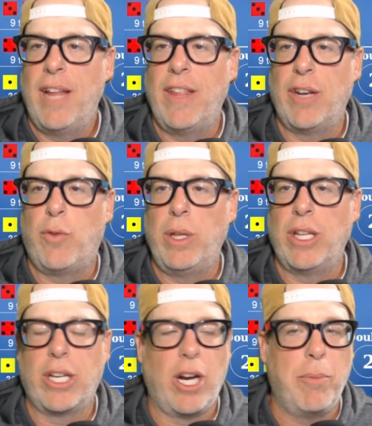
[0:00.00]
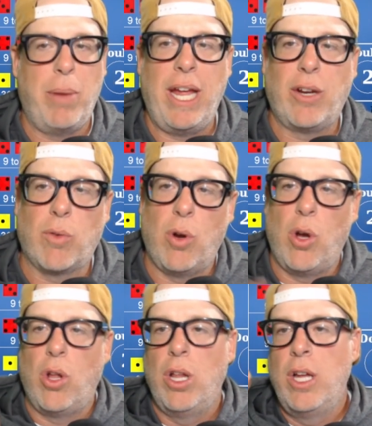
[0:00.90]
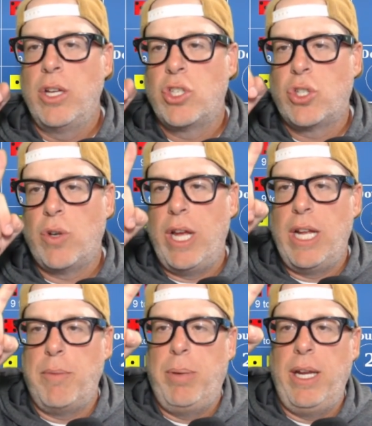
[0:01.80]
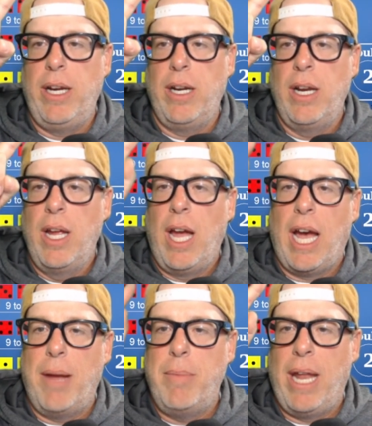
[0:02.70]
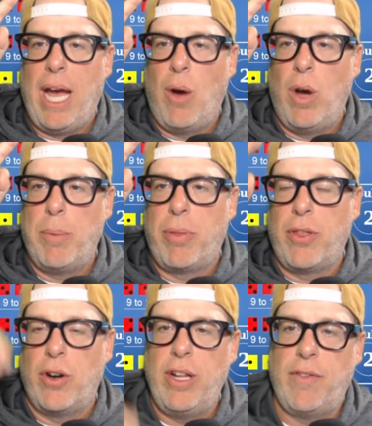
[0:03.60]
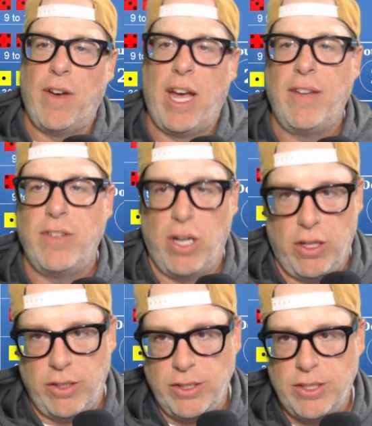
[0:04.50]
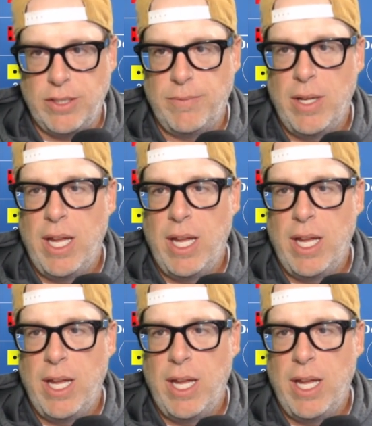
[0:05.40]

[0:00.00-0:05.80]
And then if we look at our bankroll straight up here, I'm now up $35.